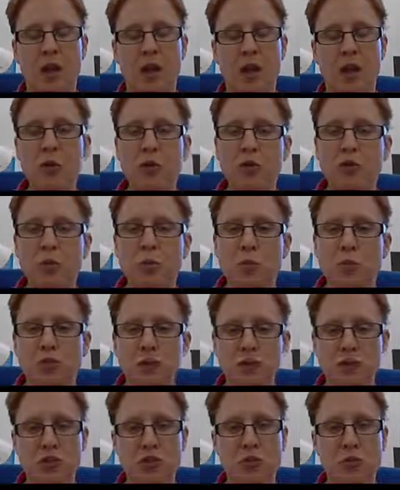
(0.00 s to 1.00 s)
And possible
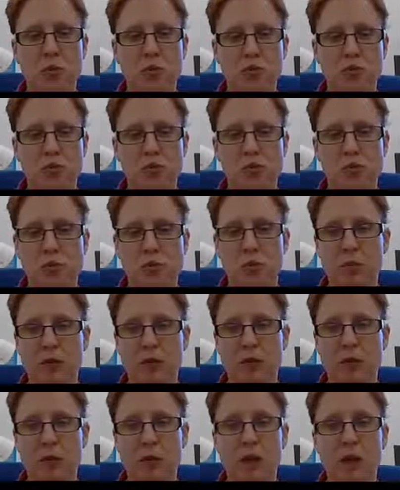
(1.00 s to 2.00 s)
research questions could
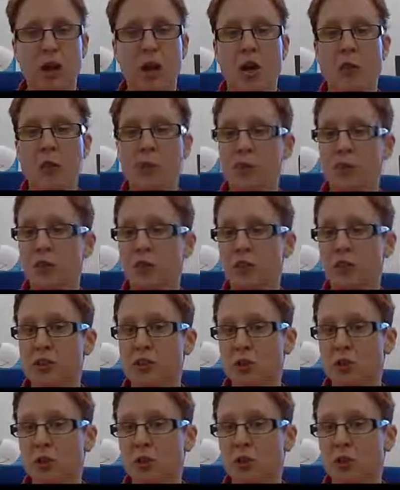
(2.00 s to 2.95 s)
be what are the